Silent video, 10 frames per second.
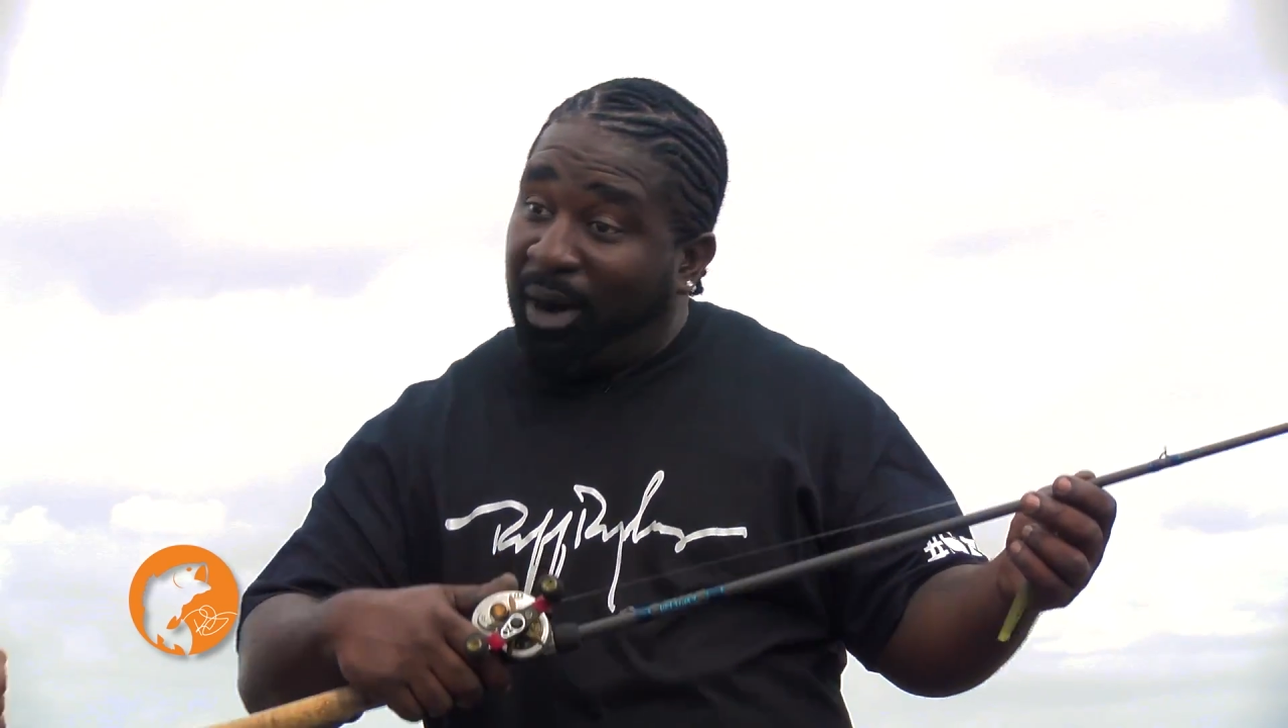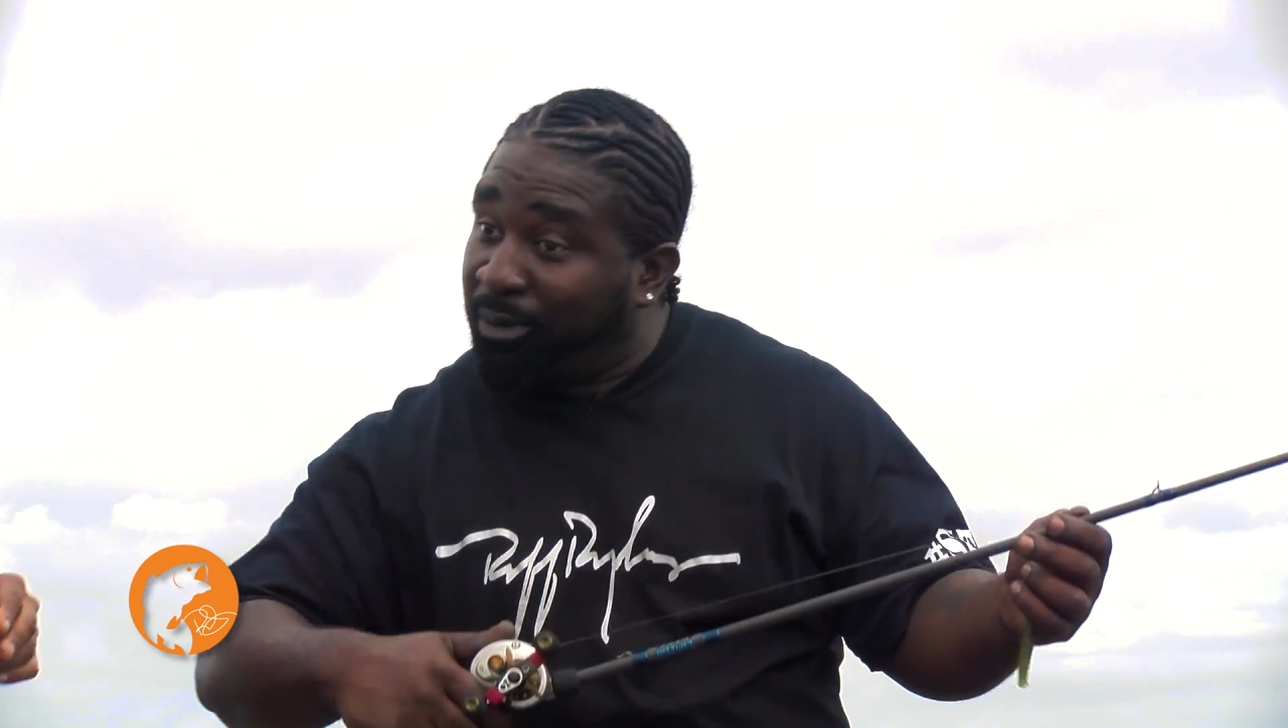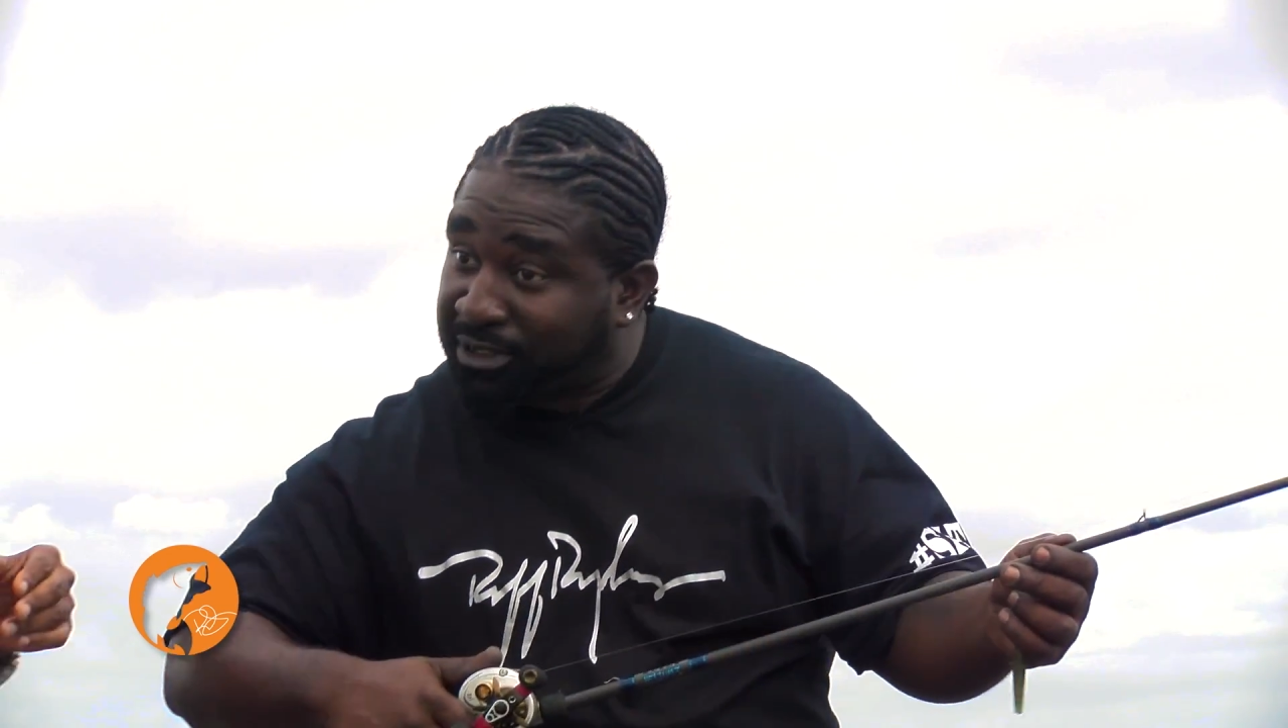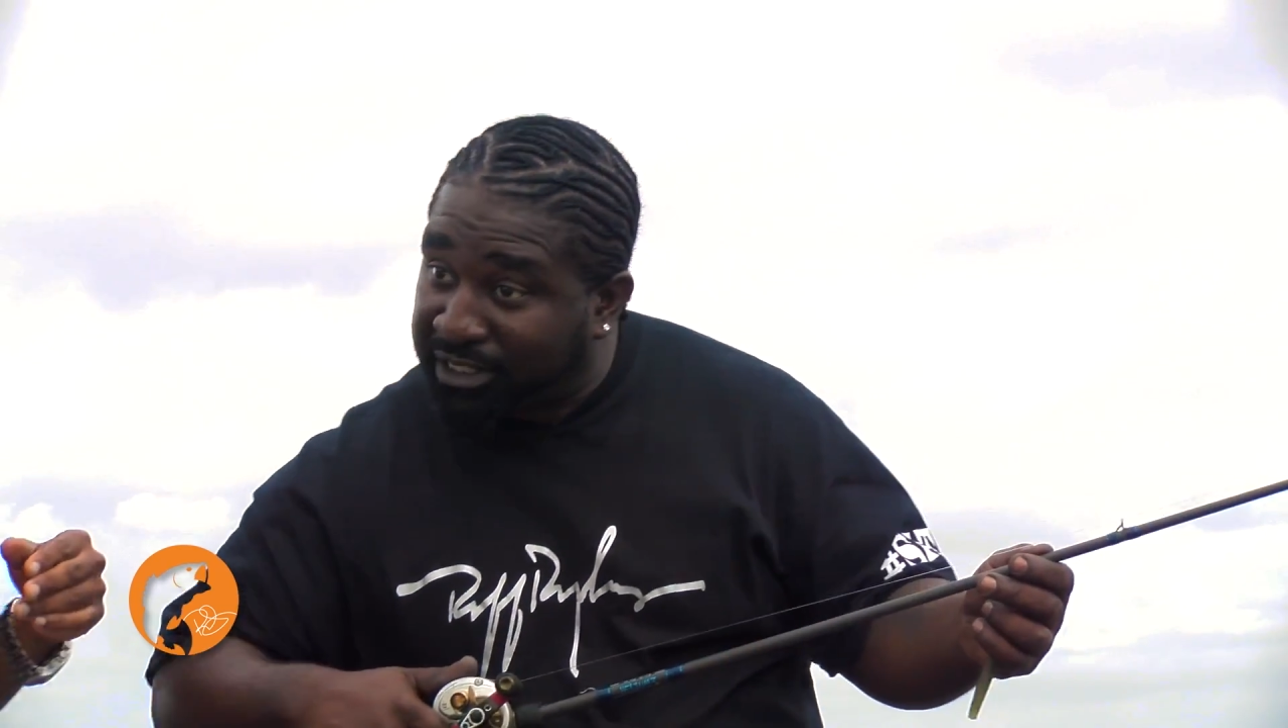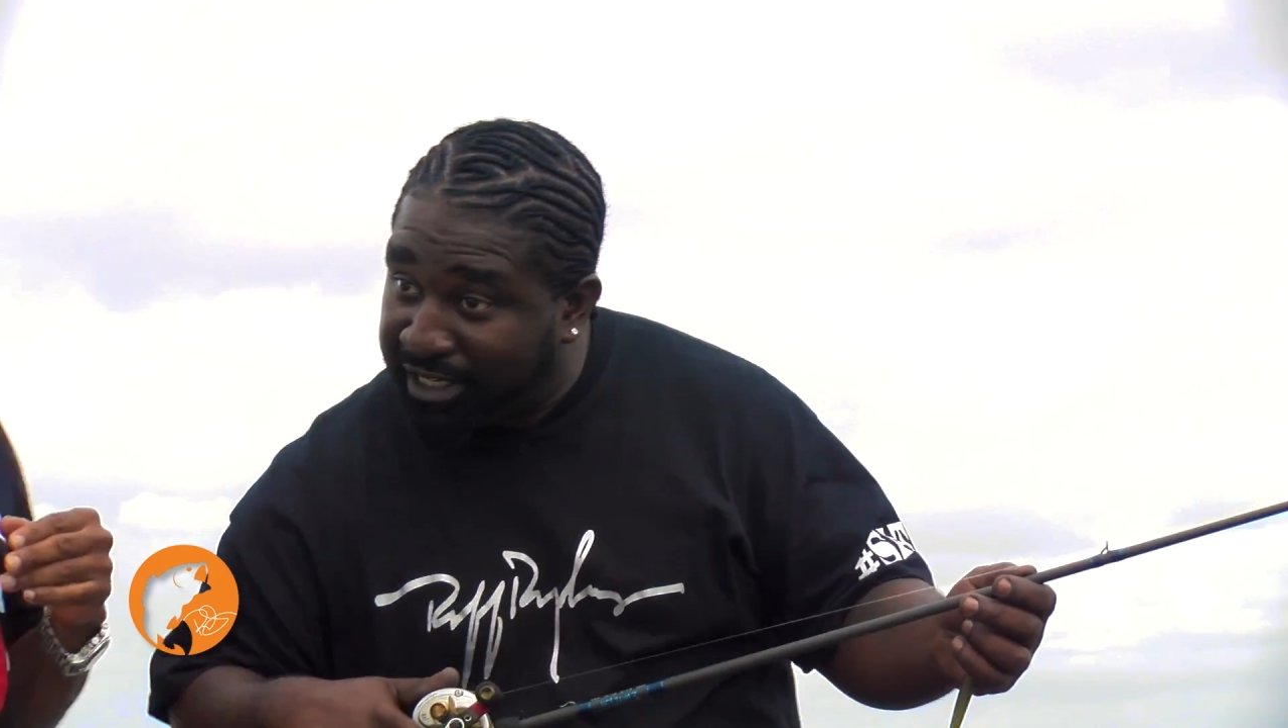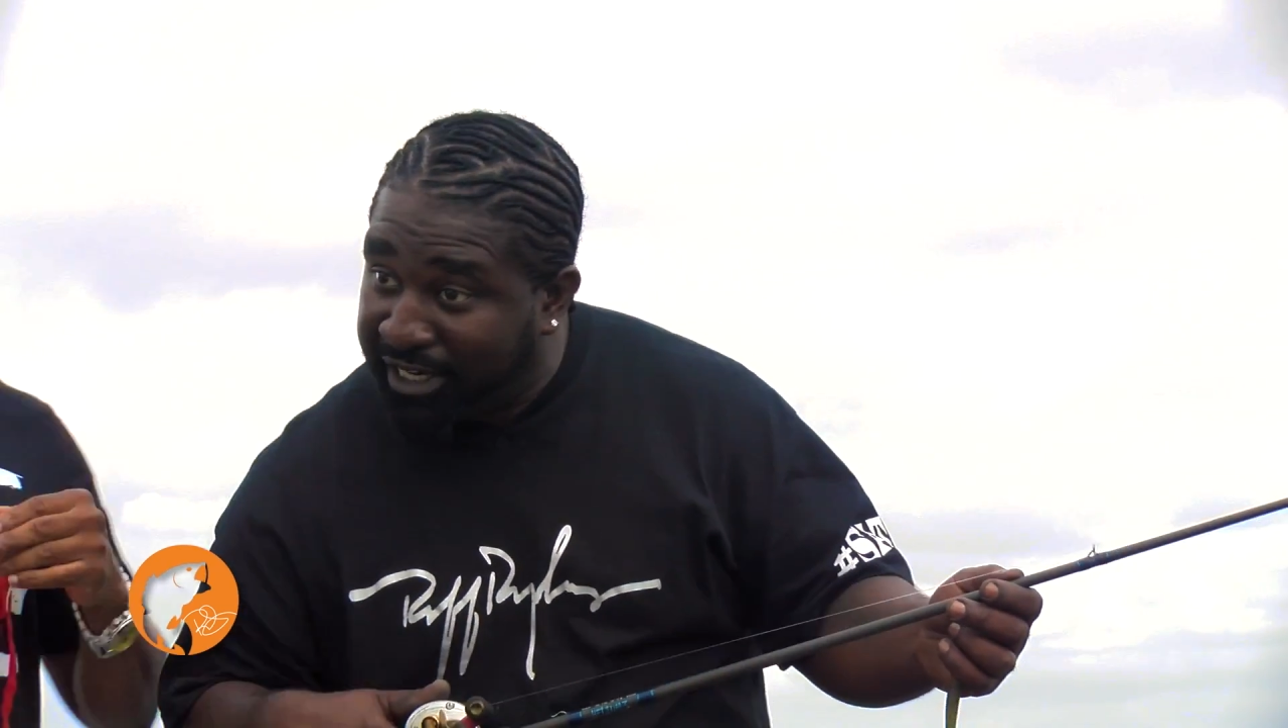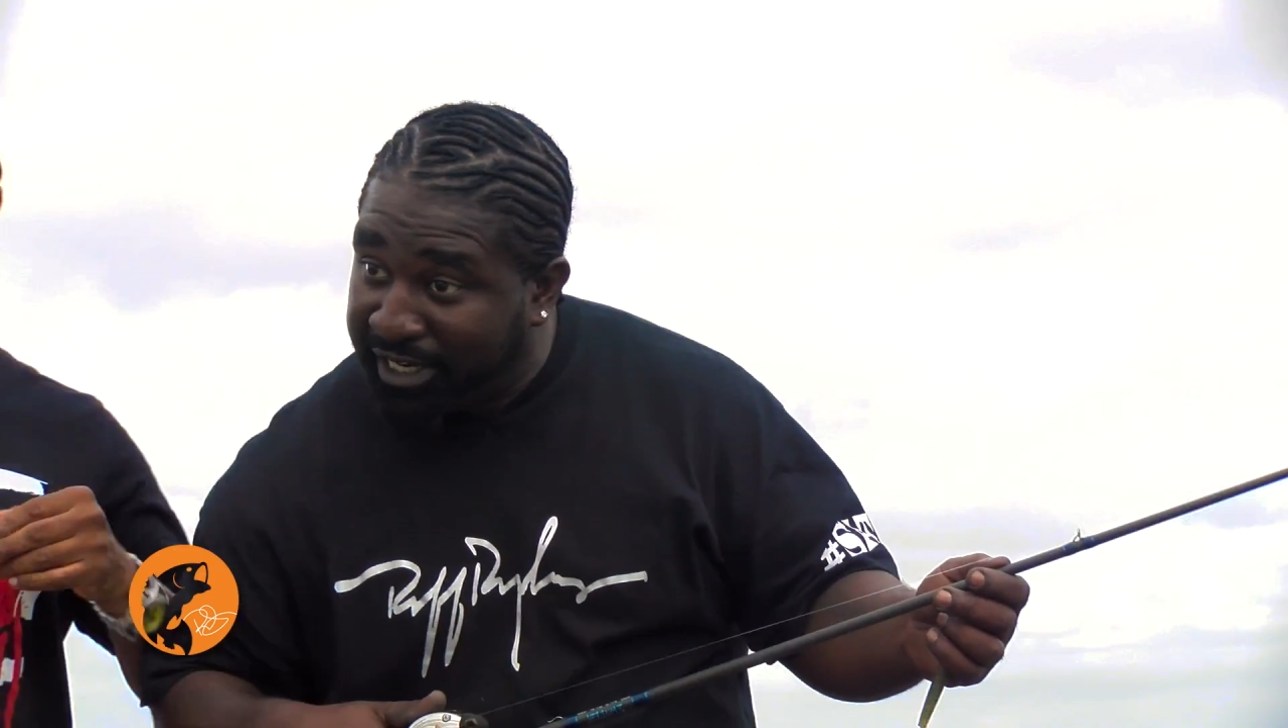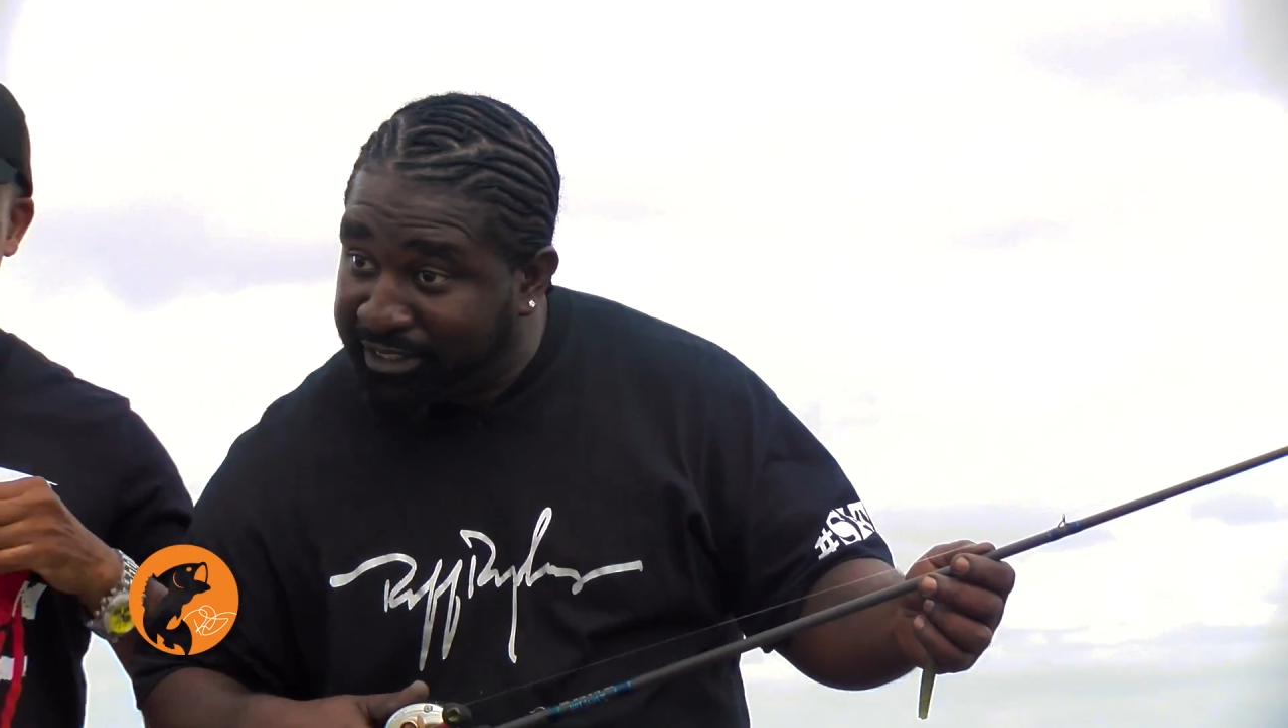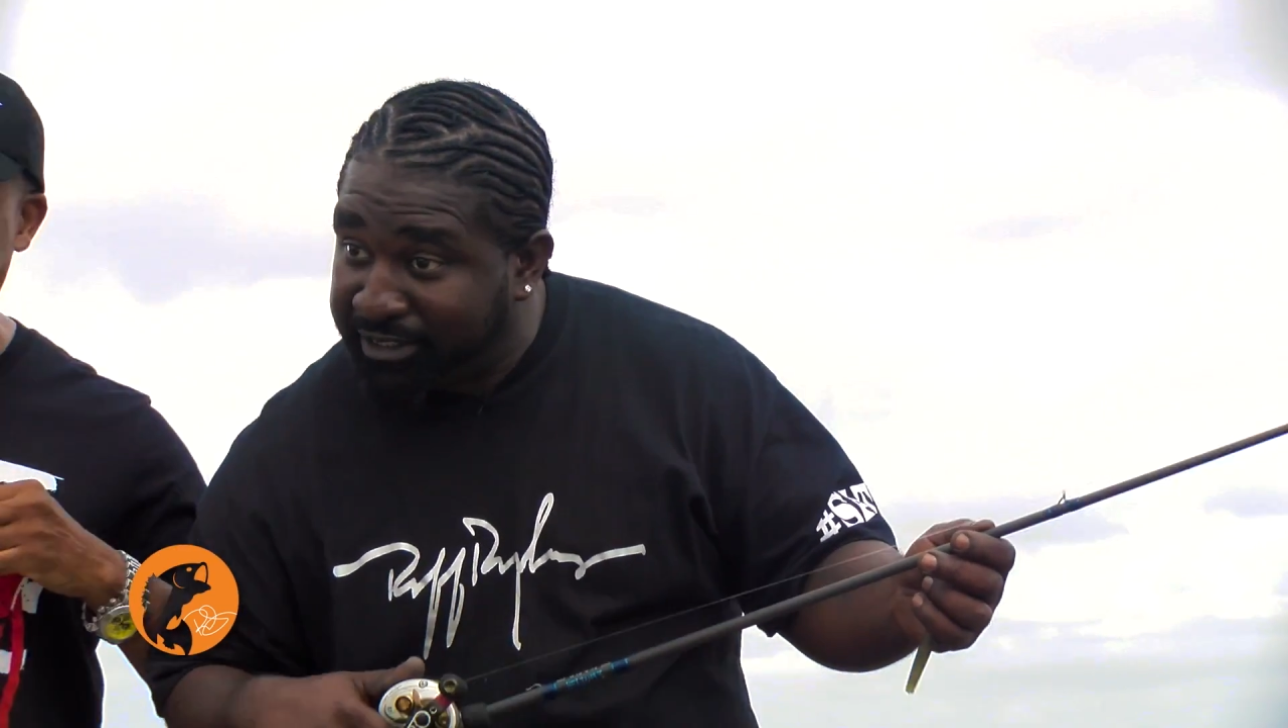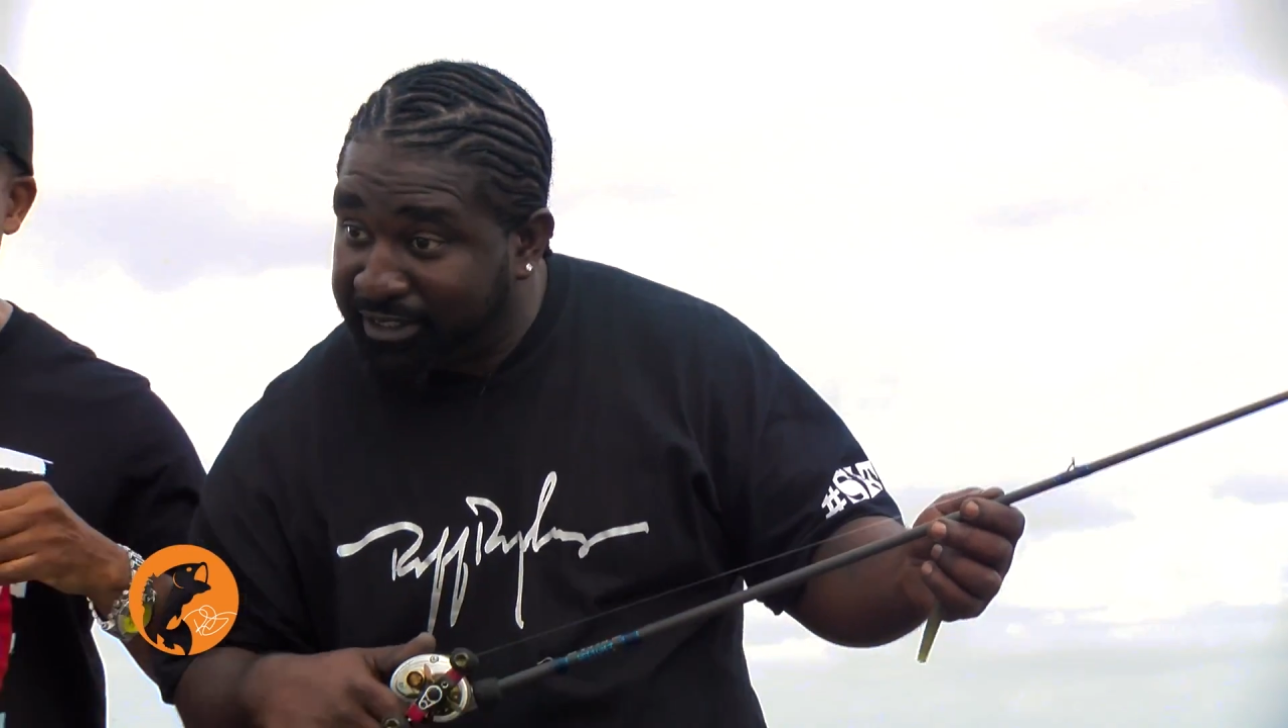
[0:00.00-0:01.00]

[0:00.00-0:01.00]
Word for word: boasting or nothing.